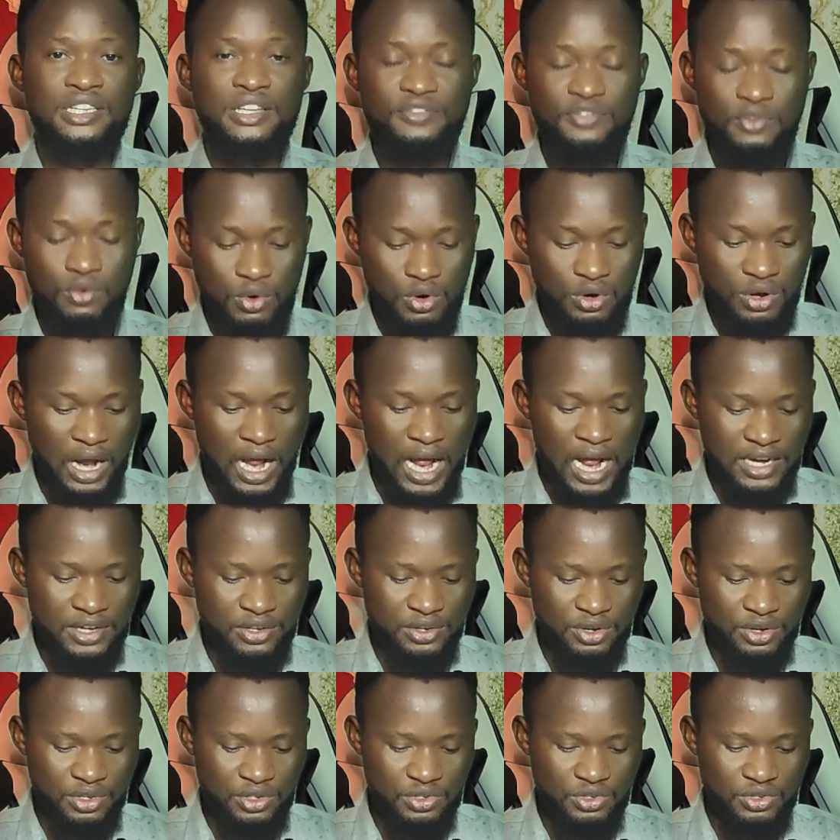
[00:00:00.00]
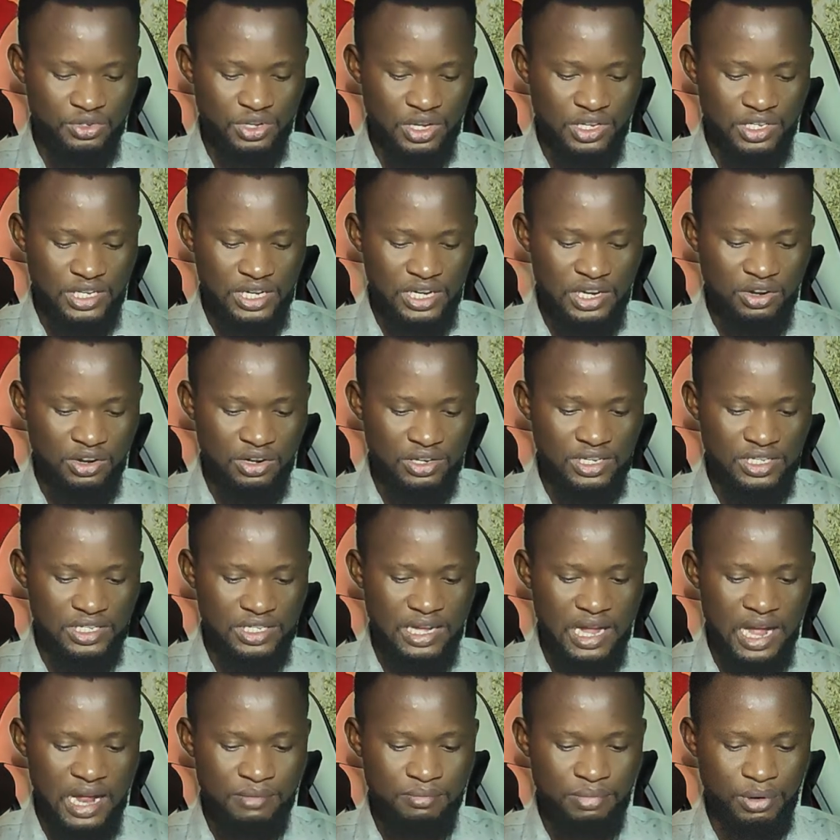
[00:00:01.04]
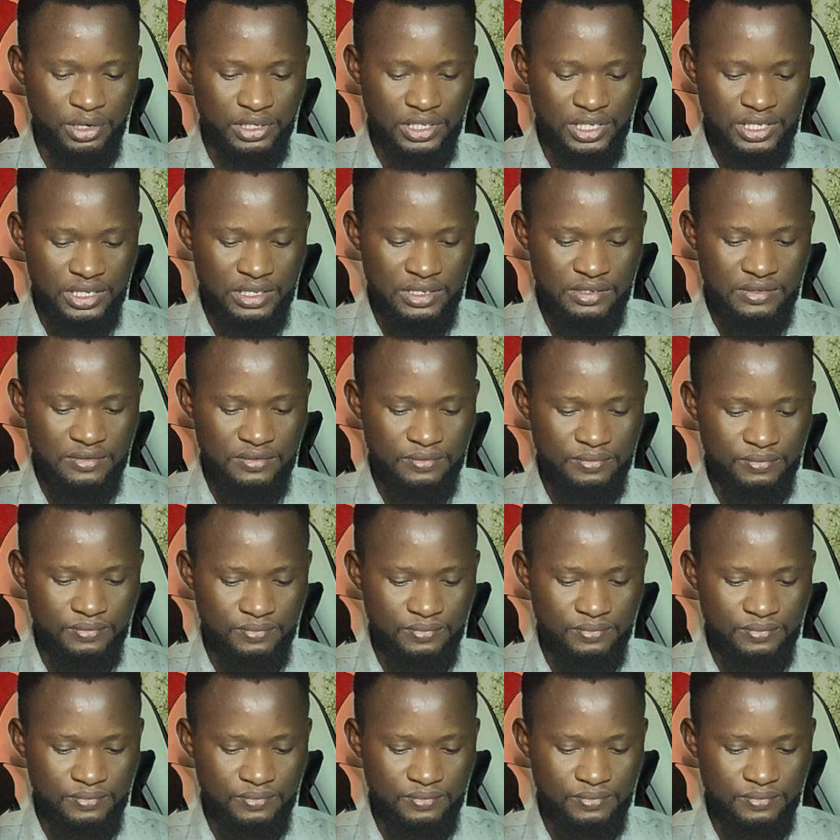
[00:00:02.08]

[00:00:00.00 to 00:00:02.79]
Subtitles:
if you want to add yours, you just click on this add button.